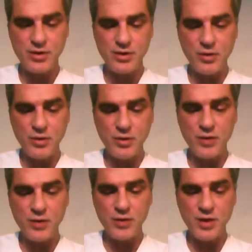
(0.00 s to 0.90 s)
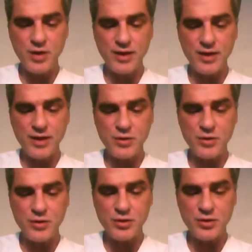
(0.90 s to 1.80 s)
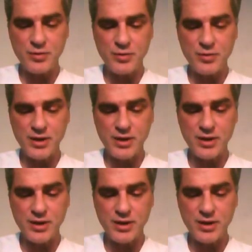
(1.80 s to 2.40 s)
No matter what language you speak,